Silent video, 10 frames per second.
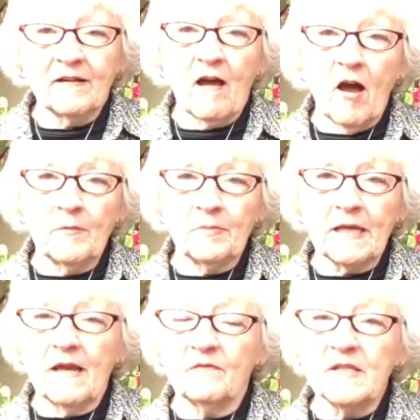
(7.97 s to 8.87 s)
God
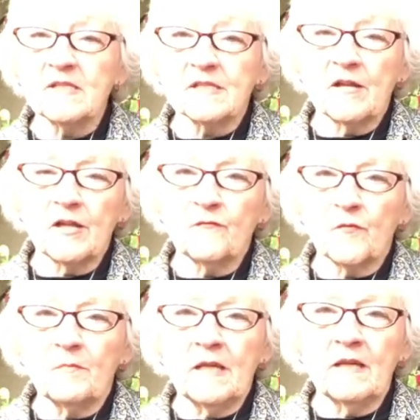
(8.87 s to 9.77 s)
began this study
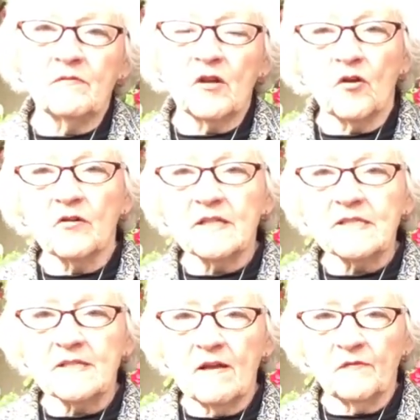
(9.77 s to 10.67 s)
for me in the
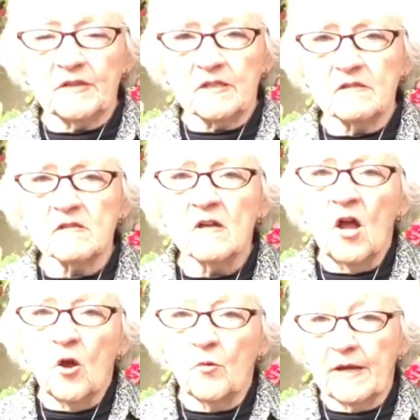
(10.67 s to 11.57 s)
early 70s
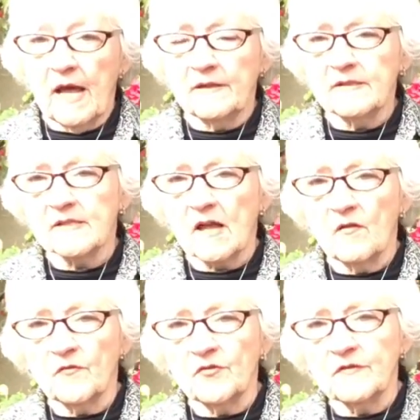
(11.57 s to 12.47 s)
when I
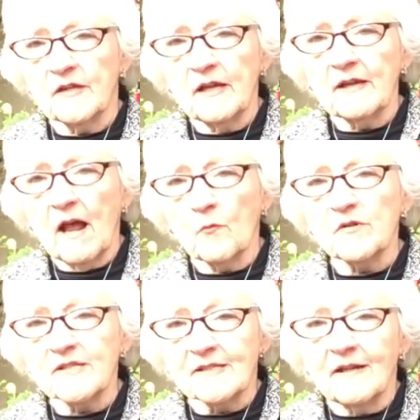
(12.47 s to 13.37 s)
discovered that
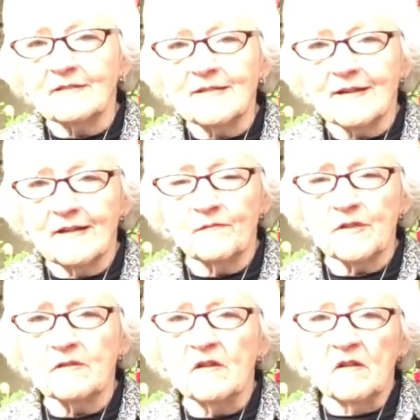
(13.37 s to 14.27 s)
our son
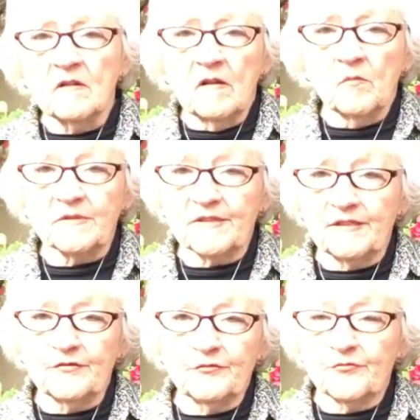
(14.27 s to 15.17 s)
David was
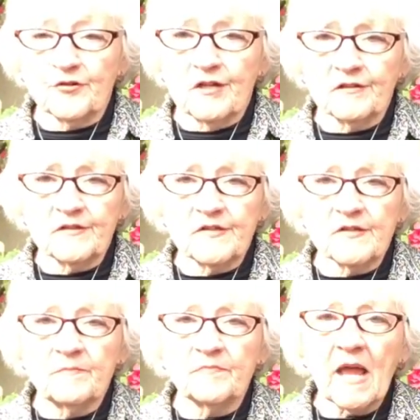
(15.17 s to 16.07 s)
into
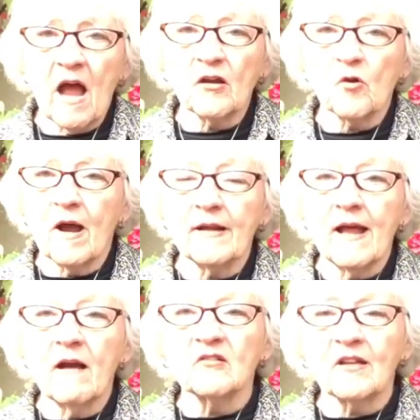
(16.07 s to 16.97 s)
drugs. I cried
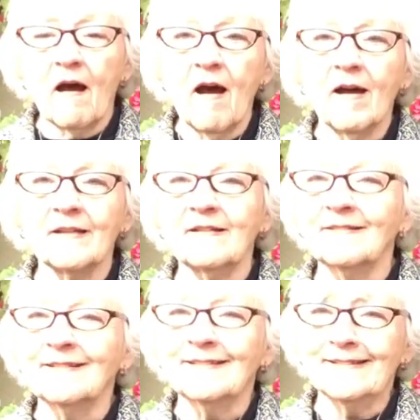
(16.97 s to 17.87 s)
out, God,
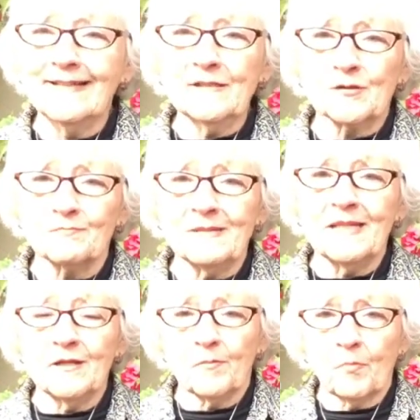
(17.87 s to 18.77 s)
teach
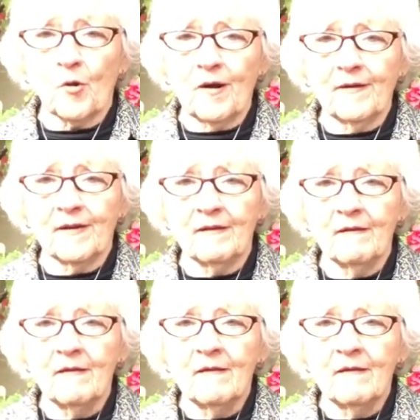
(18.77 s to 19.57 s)
me to pray.